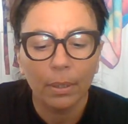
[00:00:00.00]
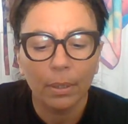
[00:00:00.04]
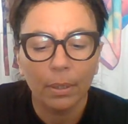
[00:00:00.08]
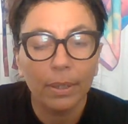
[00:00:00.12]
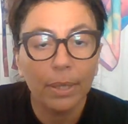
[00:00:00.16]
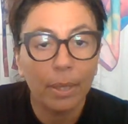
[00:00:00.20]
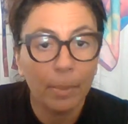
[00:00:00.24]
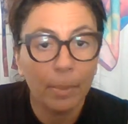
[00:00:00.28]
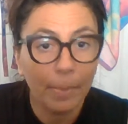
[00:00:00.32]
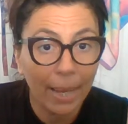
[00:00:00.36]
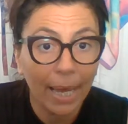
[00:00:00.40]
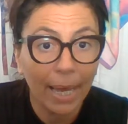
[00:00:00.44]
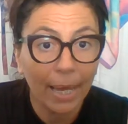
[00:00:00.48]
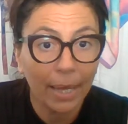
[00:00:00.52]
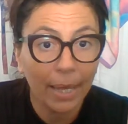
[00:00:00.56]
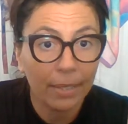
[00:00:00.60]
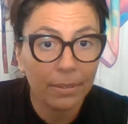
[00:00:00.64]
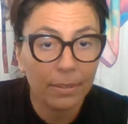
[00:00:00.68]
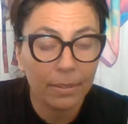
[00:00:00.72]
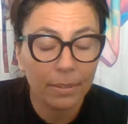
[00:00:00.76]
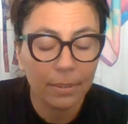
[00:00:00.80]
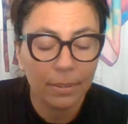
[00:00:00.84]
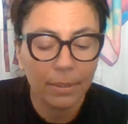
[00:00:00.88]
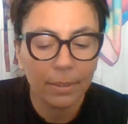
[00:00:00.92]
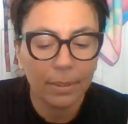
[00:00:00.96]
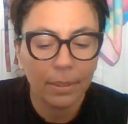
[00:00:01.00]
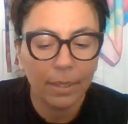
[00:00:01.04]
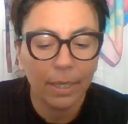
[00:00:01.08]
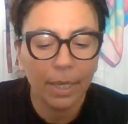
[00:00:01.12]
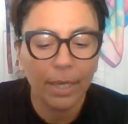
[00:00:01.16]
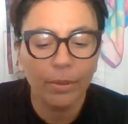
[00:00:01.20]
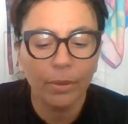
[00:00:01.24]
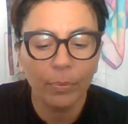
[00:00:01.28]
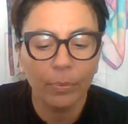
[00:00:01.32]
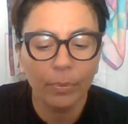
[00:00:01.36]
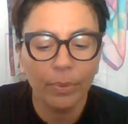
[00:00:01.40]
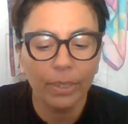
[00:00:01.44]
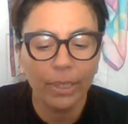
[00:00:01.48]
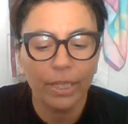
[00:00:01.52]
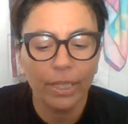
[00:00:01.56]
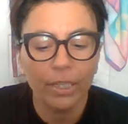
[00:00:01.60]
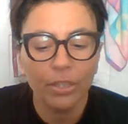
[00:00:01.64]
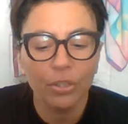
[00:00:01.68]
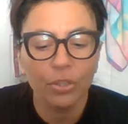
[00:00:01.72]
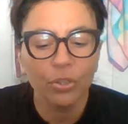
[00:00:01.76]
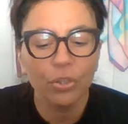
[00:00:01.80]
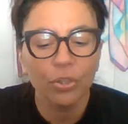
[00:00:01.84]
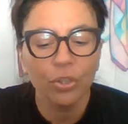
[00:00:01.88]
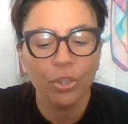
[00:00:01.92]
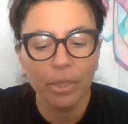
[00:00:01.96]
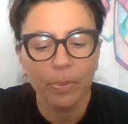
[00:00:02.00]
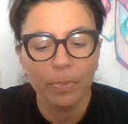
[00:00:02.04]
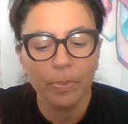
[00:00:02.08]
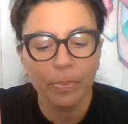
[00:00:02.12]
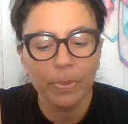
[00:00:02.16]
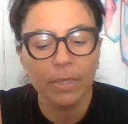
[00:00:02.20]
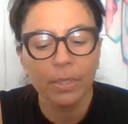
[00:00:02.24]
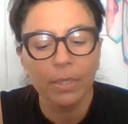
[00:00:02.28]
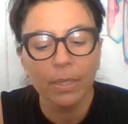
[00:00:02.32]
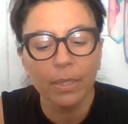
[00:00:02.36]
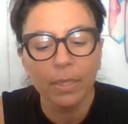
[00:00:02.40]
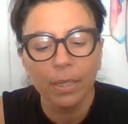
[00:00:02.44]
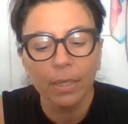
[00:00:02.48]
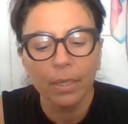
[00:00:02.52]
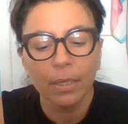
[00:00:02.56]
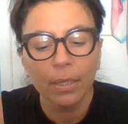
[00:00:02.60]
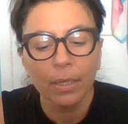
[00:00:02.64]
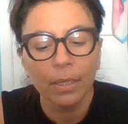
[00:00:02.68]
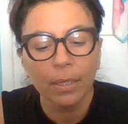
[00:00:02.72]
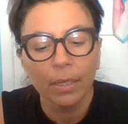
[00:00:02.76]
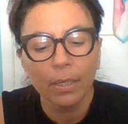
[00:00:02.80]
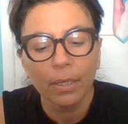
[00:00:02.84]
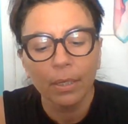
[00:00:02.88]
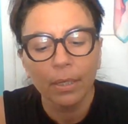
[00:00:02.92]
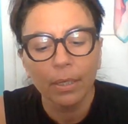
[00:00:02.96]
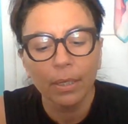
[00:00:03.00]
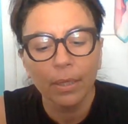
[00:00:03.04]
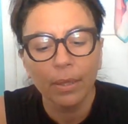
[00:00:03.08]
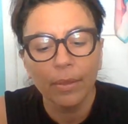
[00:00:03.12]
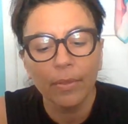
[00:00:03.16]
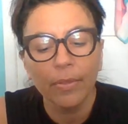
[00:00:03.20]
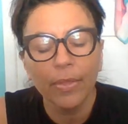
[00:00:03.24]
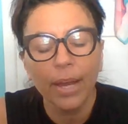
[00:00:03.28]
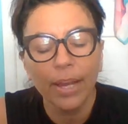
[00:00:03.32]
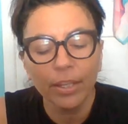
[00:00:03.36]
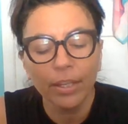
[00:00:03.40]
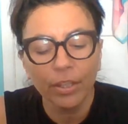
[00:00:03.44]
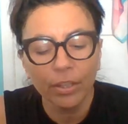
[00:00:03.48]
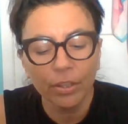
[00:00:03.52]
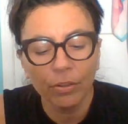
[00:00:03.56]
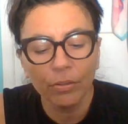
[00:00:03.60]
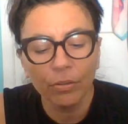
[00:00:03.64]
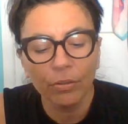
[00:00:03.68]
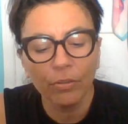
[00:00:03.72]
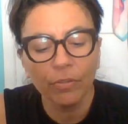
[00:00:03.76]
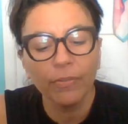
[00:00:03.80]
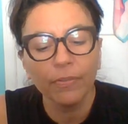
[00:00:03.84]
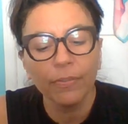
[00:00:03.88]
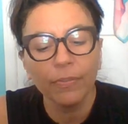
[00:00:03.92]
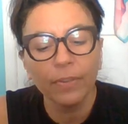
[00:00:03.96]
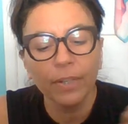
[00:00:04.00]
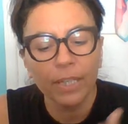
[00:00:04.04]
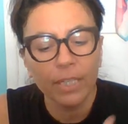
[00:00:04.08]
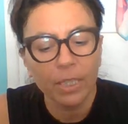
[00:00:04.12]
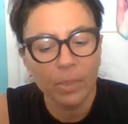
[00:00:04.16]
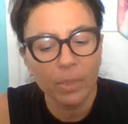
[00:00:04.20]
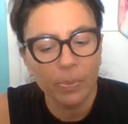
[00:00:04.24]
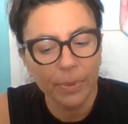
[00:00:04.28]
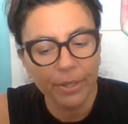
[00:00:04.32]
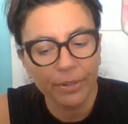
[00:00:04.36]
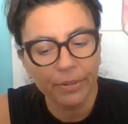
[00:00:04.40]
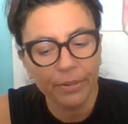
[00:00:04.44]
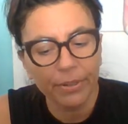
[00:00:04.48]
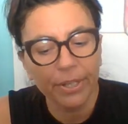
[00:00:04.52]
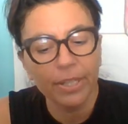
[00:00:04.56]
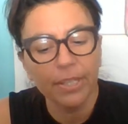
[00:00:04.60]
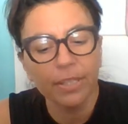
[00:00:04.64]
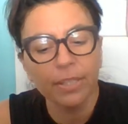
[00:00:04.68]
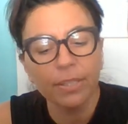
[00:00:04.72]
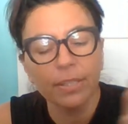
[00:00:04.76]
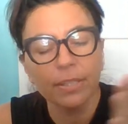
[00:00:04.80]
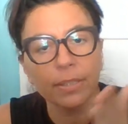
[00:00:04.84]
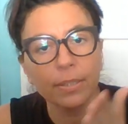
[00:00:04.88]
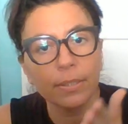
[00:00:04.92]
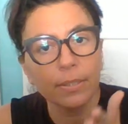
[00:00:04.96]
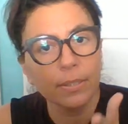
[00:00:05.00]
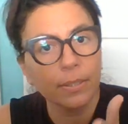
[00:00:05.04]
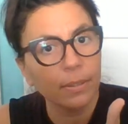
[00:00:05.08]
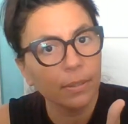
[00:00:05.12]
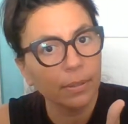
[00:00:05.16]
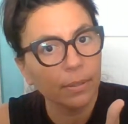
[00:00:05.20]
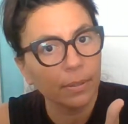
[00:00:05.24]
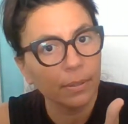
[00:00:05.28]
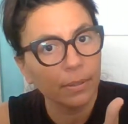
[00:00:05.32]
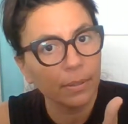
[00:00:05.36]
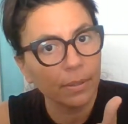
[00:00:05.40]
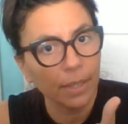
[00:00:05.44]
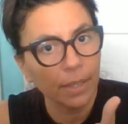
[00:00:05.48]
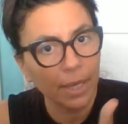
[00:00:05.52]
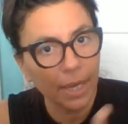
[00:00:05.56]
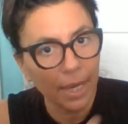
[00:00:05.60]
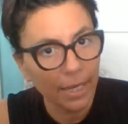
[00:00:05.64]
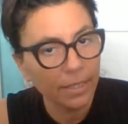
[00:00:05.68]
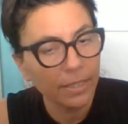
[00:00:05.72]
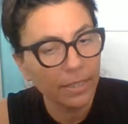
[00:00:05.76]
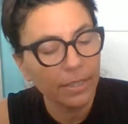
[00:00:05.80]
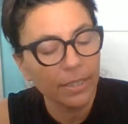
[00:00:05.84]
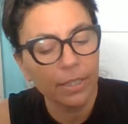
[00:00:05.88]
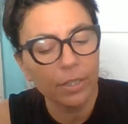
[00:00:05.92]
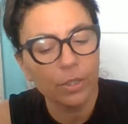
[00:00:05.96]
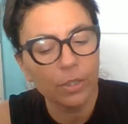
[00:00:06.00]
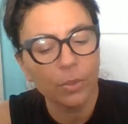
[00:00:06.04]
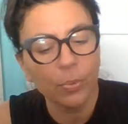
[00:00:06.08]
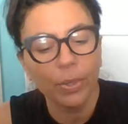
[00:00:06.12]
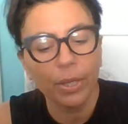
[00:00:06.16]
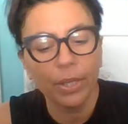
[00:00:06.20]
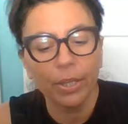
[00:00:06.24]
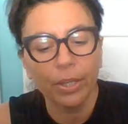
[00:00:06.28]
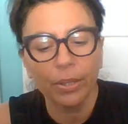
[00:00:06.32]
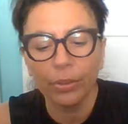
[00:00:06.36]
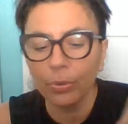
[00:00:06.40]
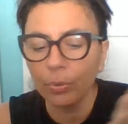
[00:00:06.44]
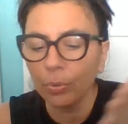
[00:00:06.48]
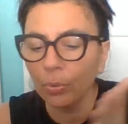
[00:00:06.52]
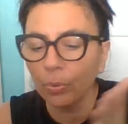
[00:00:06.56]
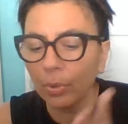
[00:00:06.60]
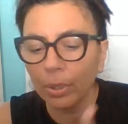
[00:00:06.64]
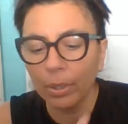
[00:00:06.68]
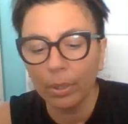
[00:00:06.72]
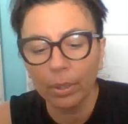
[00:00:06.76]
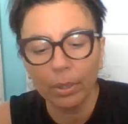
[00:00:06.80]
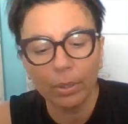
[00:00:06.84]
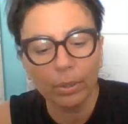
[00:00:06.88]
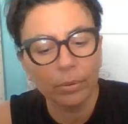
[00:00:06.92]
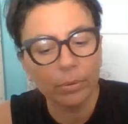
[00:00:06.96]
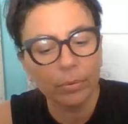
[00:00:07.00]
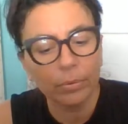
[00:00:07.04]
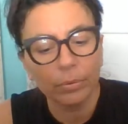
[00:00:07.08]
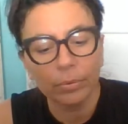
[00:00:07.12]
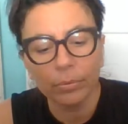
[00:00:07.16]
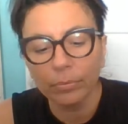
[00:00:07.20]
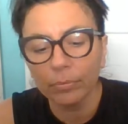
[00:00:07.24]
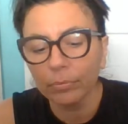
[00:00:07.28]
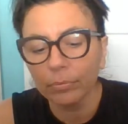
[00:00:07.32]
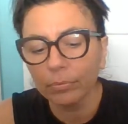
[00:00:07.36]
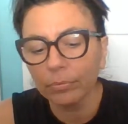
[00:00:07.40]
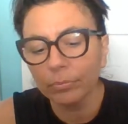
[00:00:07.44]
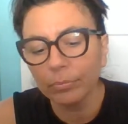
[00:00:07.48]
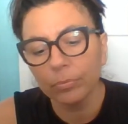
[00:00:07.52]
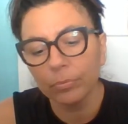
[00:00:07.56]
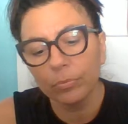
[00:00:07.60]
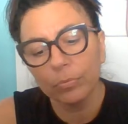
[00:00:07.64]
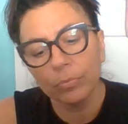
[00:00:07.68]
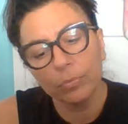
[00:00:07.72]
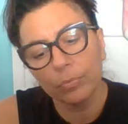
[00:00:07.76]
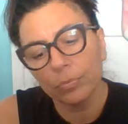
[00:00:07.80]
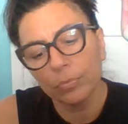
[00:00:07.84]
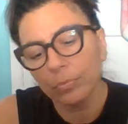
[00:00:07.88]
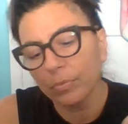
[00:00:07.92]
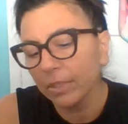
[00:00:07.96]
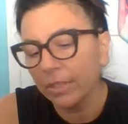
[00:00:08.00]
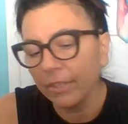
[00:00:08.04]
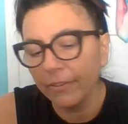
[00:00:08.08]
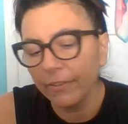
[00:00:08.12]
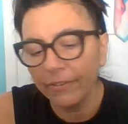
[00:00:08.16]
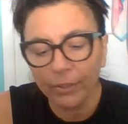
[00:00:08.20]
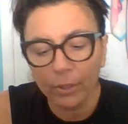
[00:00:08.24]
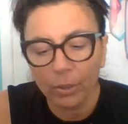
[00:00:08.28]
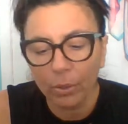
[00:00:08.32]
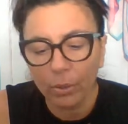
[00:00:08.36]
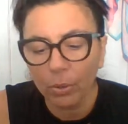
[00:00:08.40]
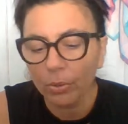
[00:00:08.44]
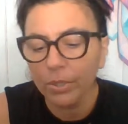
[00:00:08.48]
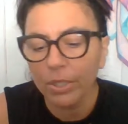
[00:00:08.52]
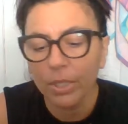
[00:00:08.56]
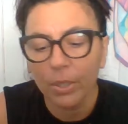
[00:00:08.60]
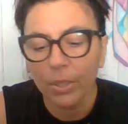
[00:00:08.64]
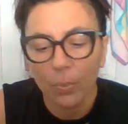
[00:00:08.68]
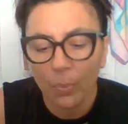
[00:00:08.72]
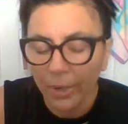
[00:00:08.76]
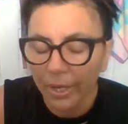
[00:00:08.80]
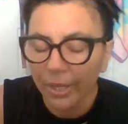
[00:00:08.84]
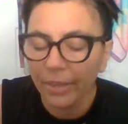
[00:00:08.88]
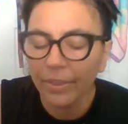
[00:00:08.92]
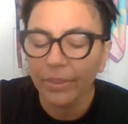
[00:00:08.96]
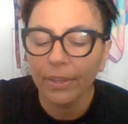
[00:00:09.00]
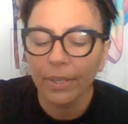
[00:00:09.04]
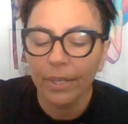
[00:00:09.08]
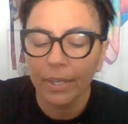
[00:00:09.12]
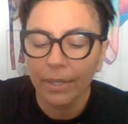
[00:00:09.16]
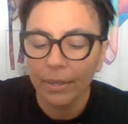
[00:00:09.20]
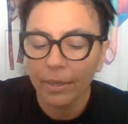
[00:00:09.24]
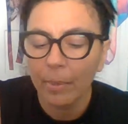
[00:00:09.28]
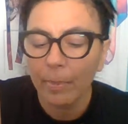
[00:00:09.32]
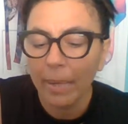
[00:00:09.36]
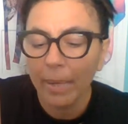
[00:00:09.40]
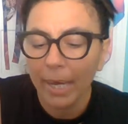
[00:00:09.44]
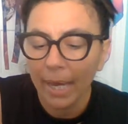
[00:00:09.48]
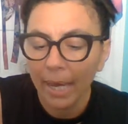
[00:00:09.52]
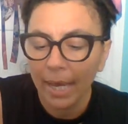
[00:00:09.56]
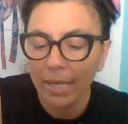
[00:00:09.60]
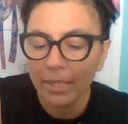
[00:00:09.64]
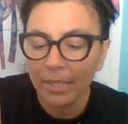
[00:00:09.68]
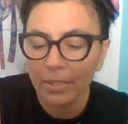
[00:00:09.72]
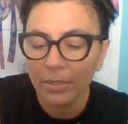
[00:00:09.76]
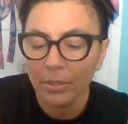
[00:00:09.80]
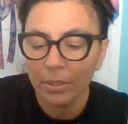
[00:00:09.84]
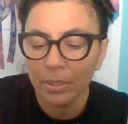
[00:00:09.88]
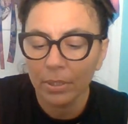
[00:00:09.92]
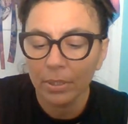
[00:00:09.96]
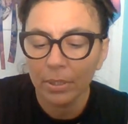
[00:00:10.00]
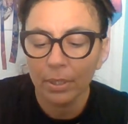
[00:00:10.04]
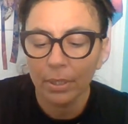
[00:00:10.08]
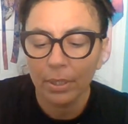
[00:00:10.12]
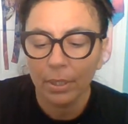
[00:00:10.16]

the past and the relationships that you've experienced endings with or difficulty with in the past.